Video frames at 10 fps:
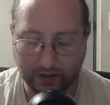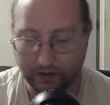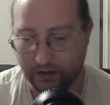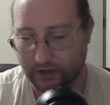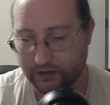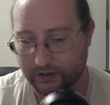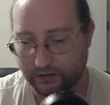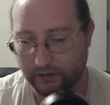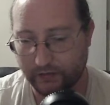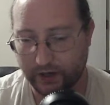Actually,
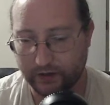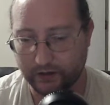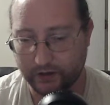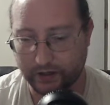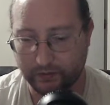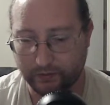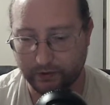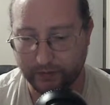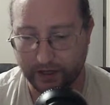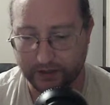we might go a couple more
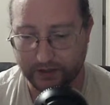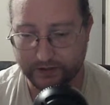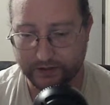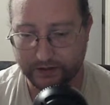pages.